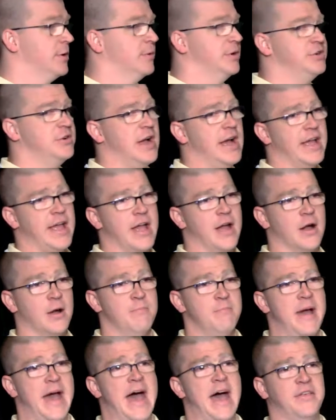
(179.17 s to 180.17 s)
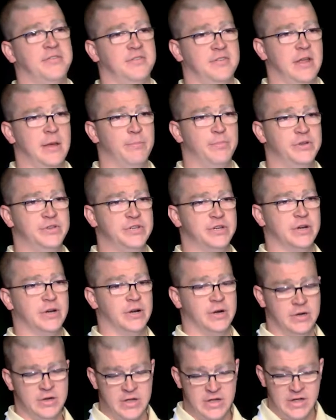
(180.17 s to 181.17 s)
We're tracking our mass
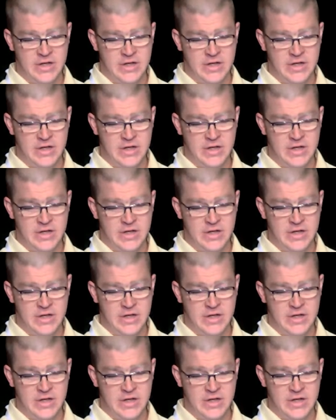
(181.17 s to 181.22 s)
temperature.